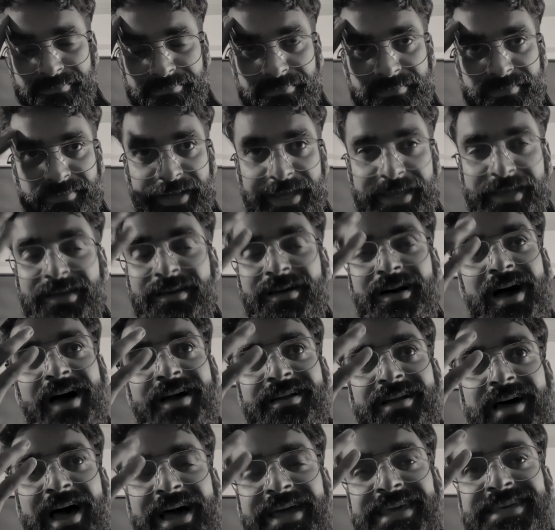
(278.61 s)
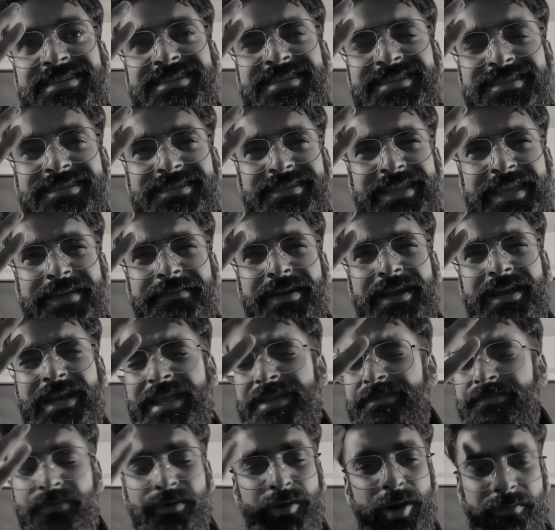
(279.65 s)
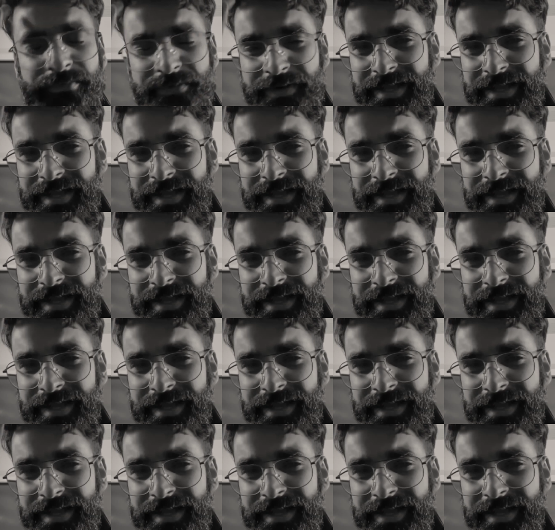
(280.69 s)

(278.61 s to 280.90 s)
Like her eyes, they were like full of